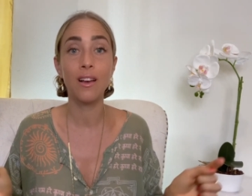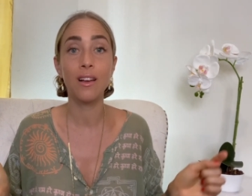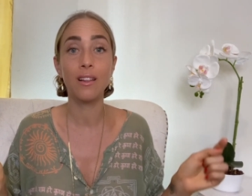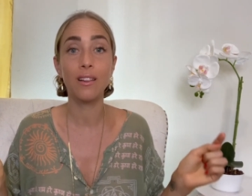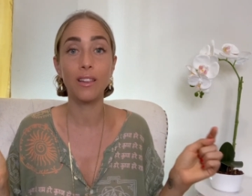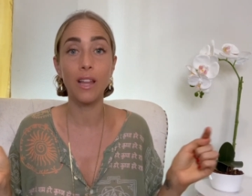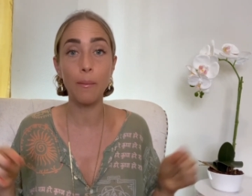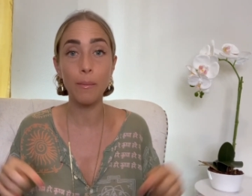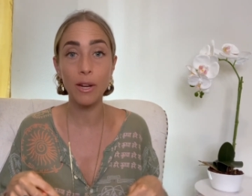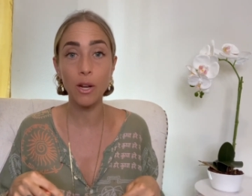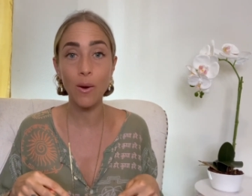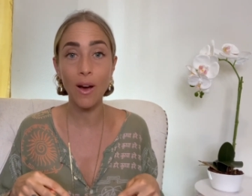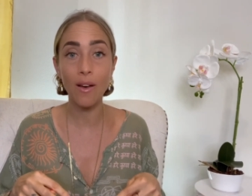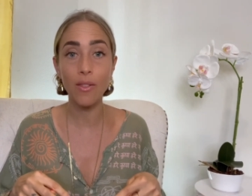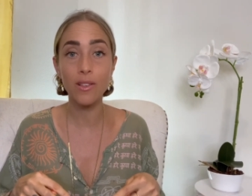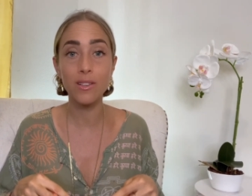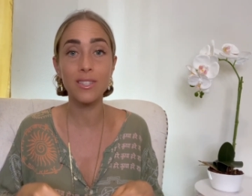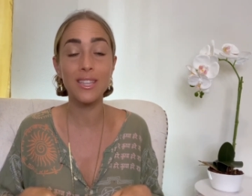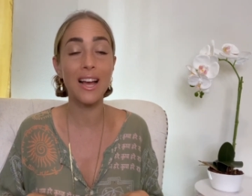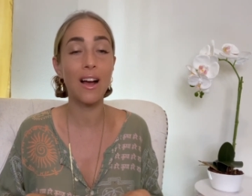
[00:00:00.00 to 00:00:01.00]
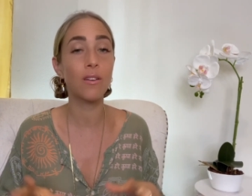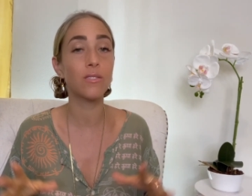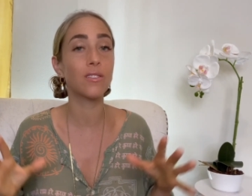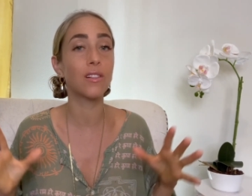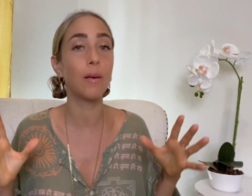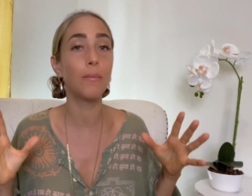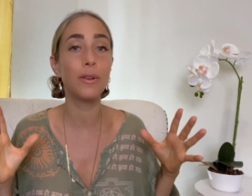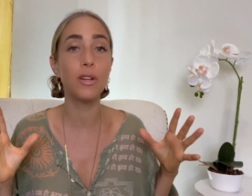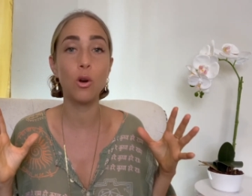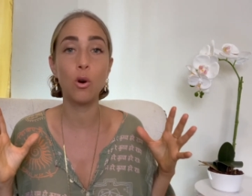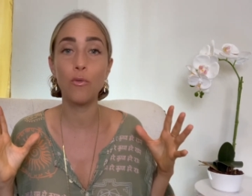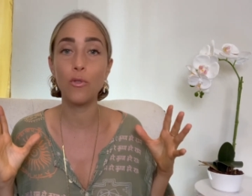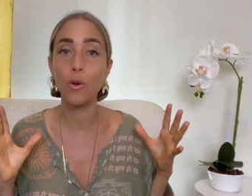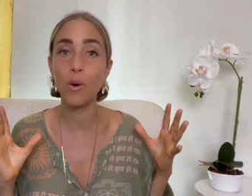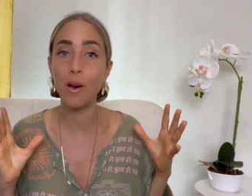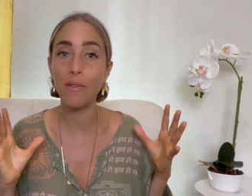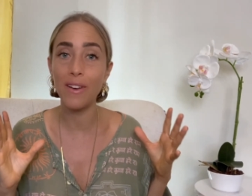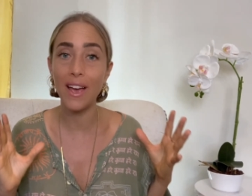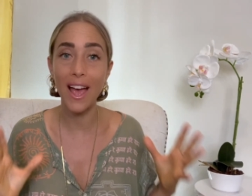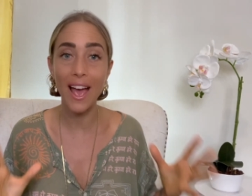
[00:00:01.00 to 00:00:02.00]
Let me know how this sounds. Let me know if you
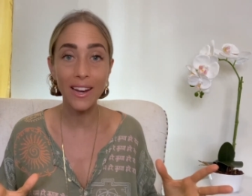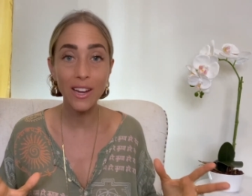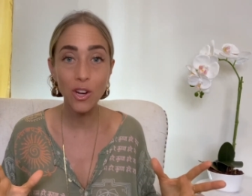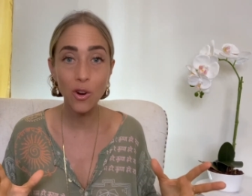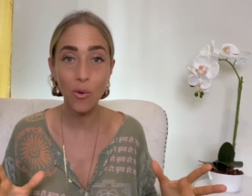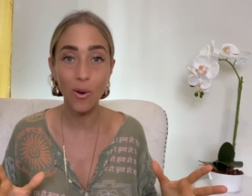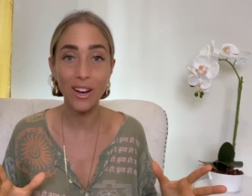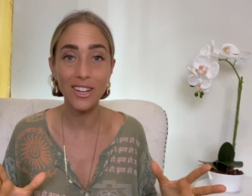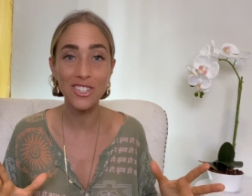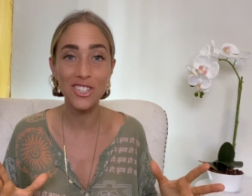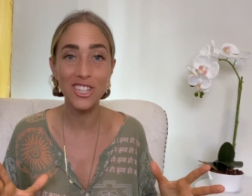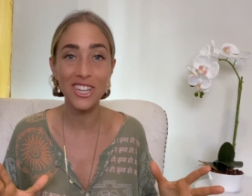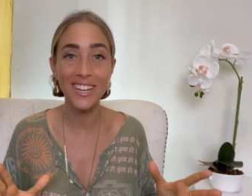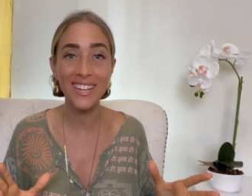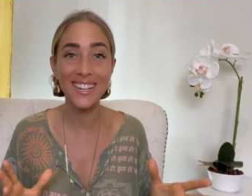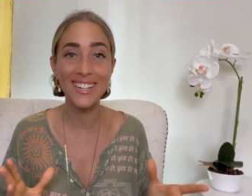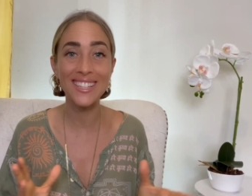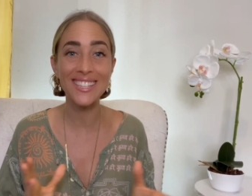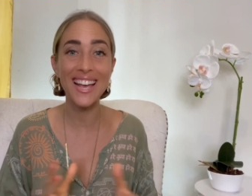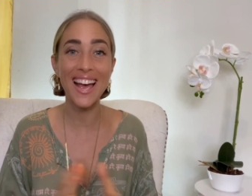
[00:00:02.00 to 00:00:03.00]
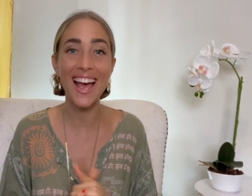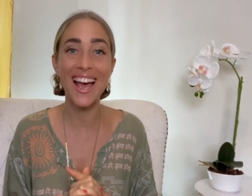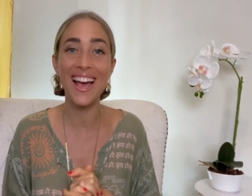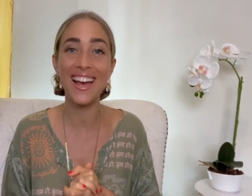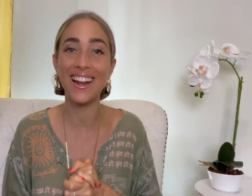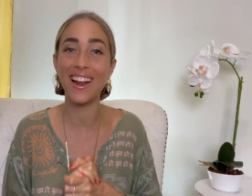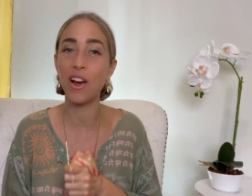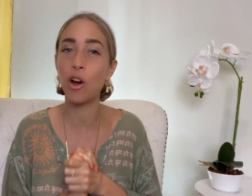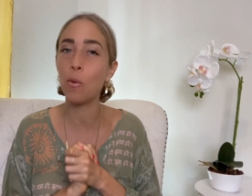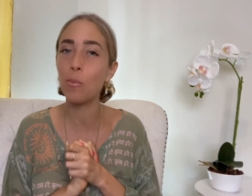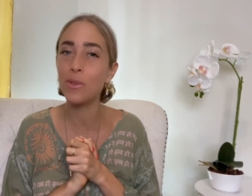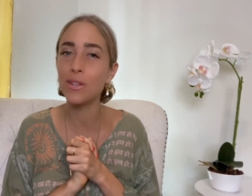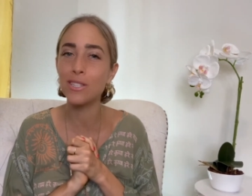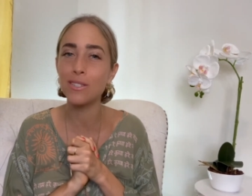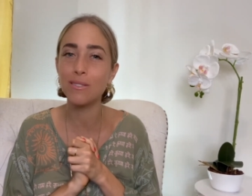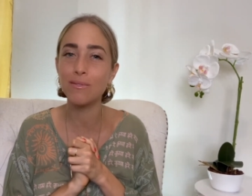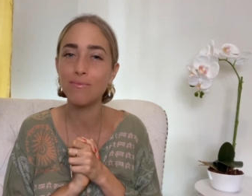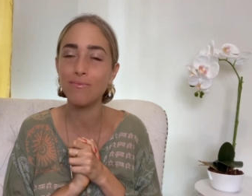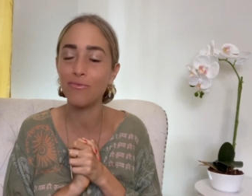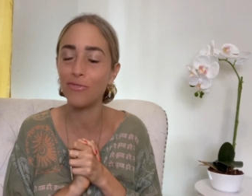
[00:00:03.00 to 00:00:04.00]
have any questions, and I hope
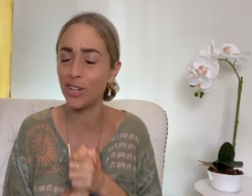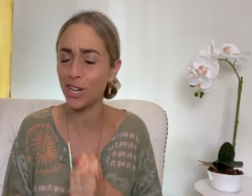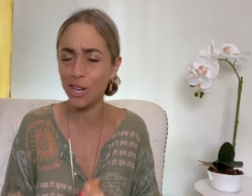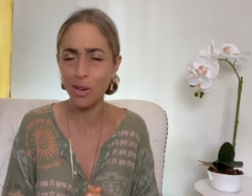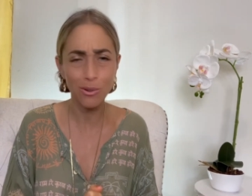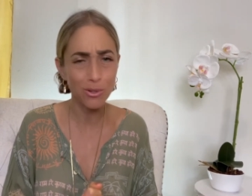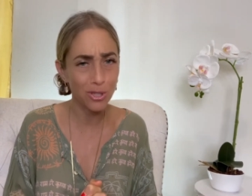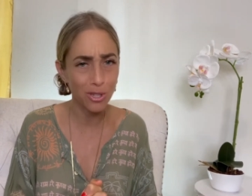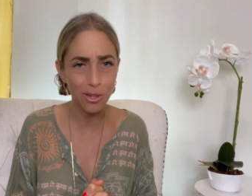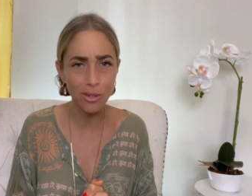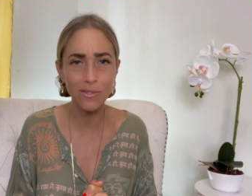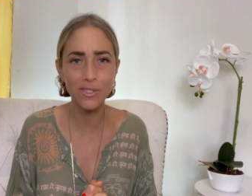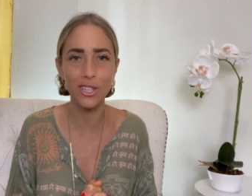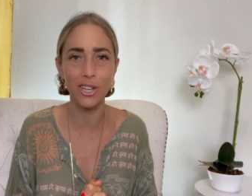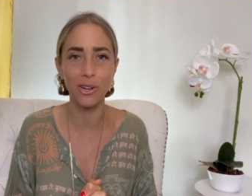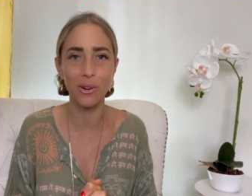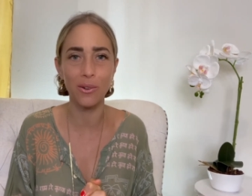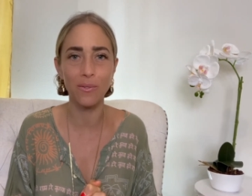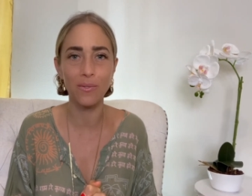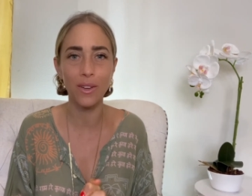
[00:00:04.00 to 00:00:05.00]
this video serves you.